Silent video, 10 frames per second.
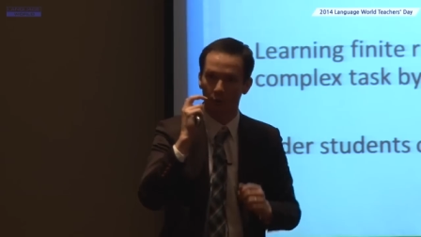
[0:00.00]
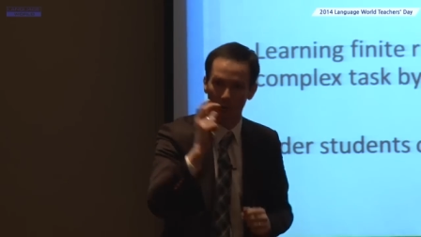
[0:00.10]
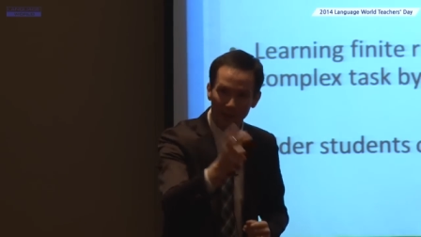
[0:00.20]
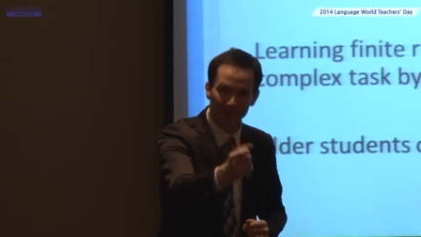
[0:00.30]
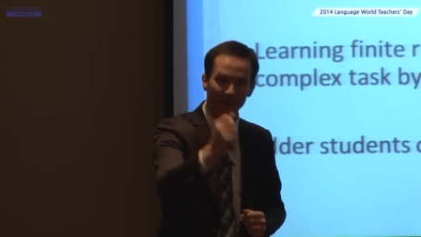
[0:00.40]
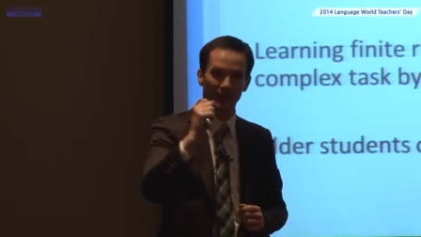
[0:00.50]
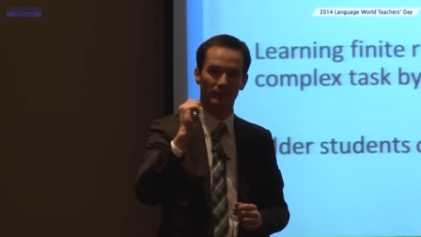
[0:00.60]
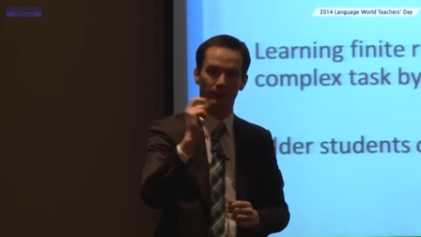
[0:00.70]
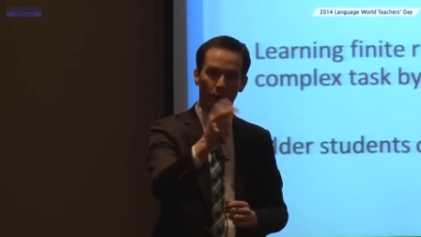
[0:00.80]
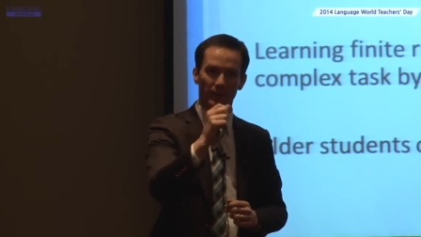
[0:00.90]
right then
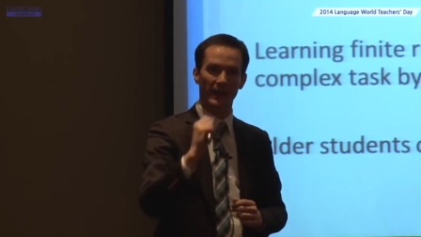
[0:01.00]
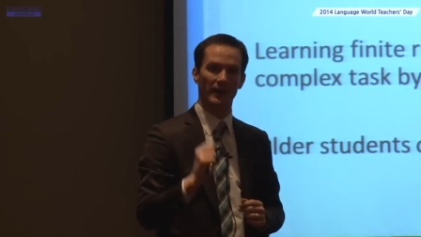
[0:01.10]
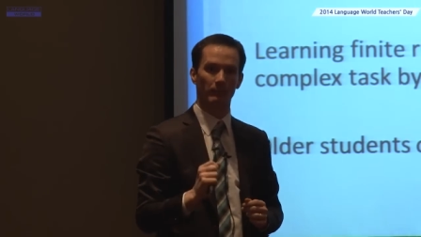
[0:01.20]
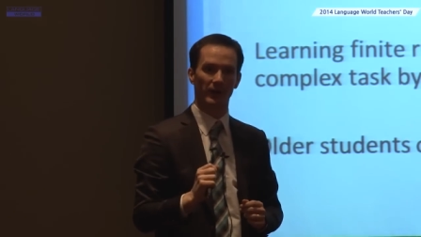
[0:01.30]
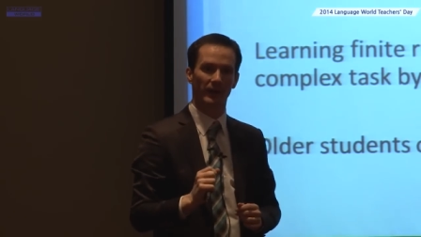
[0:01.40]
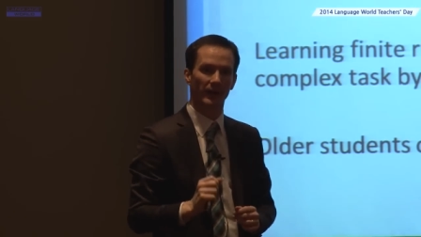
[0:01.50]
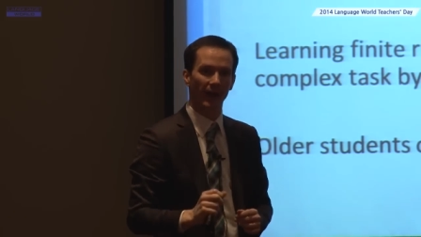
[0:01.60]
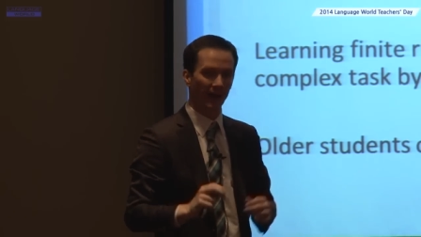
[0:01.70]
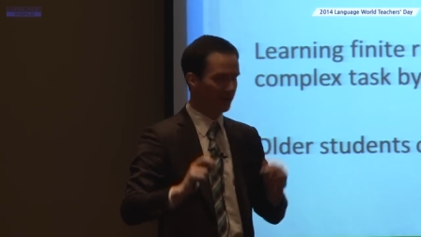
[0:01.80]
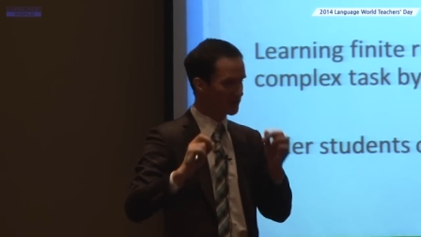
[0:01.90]
for them.
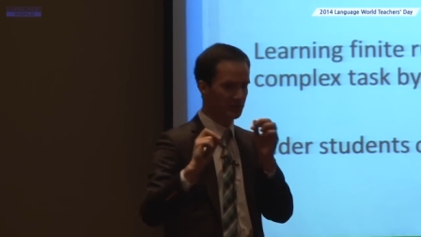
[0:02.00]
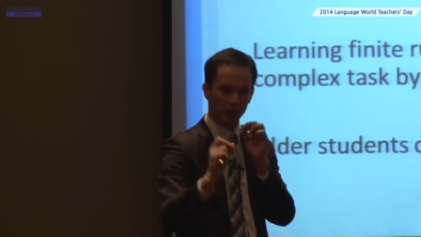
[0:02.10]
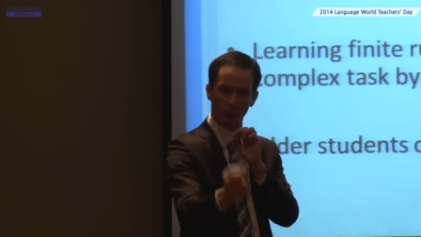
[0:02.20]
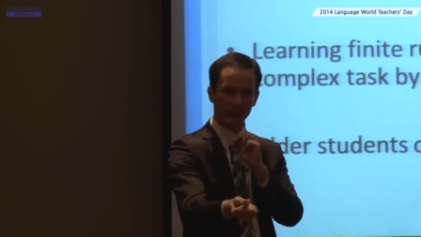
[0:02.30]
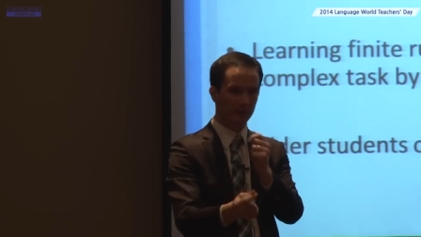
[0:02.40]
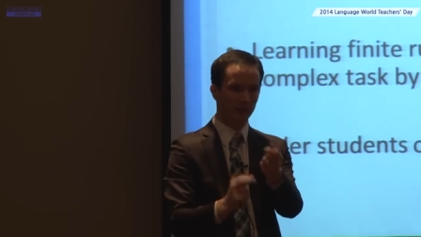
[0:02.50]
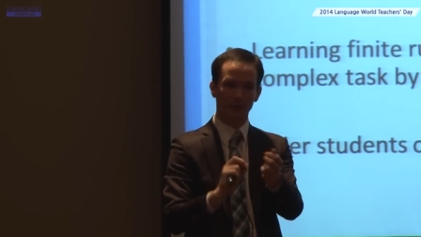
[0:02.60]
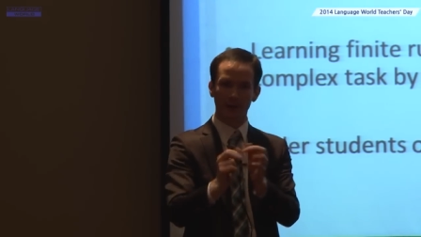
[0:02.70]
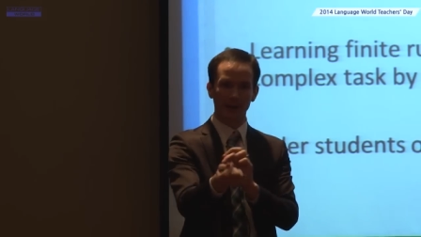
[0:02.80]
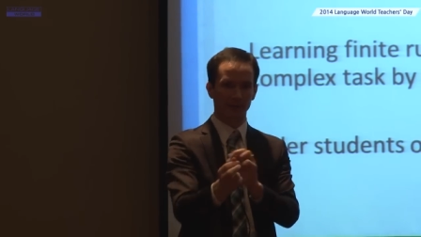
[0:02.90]
And it's just a quick little
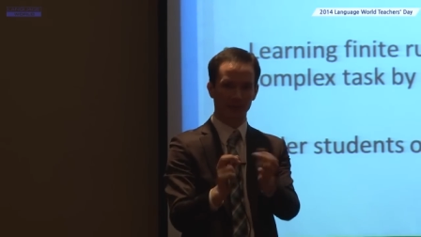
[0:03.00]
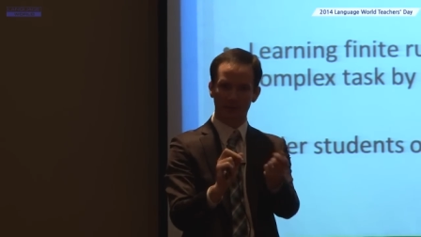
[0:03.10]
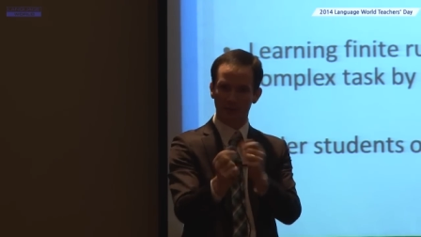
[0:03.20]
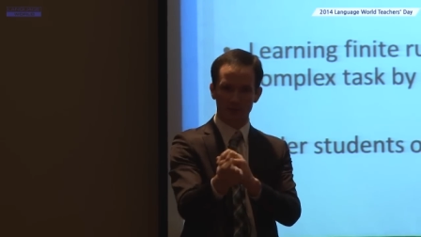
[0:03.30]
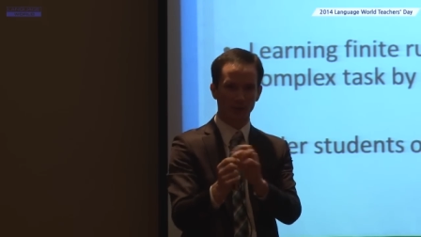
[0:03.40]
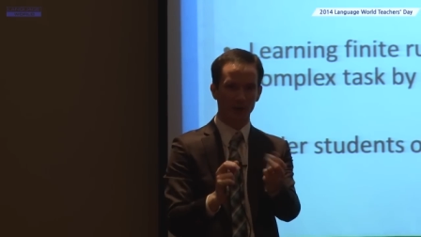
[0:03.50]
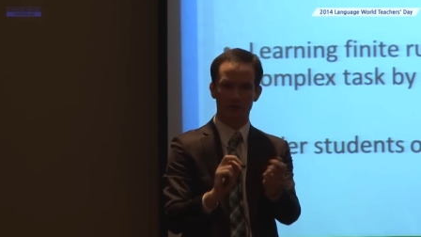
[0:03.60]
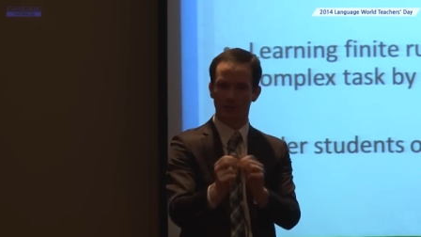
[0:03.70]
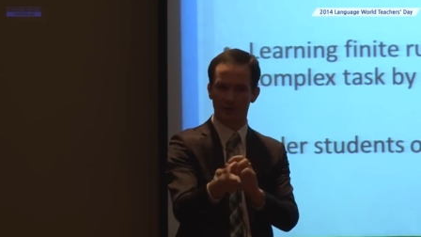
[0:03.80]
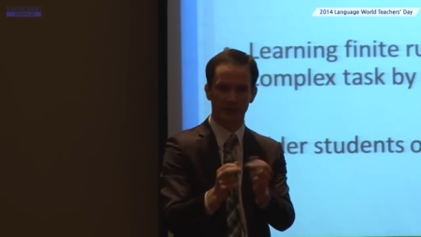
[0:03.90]
thing. This is the
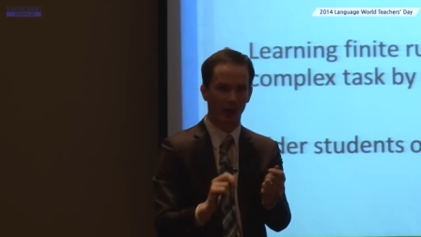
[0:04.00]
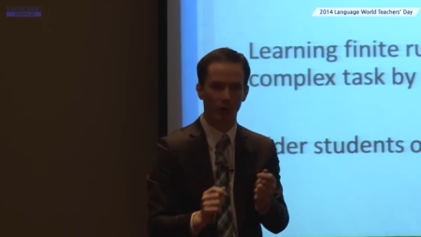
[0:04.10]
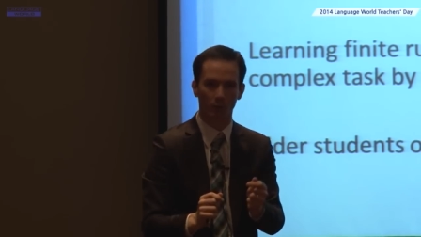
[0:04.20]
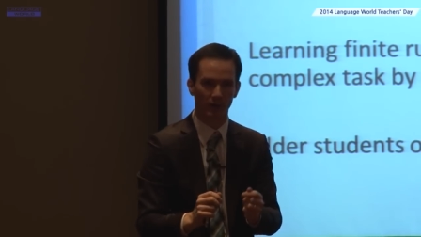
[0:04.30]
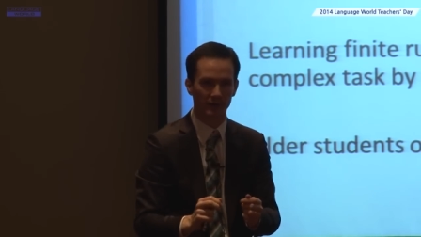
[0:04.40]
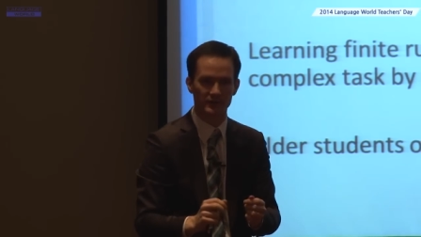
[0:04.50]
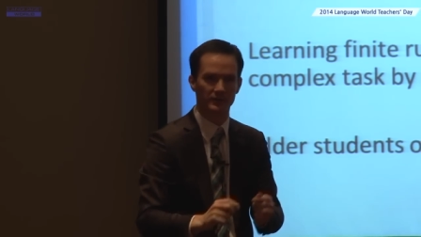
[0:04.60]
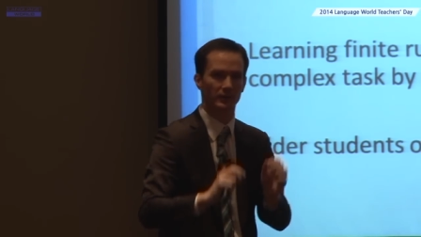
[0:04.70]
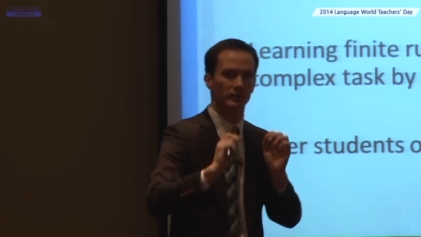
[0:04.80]
structure. This is how it works.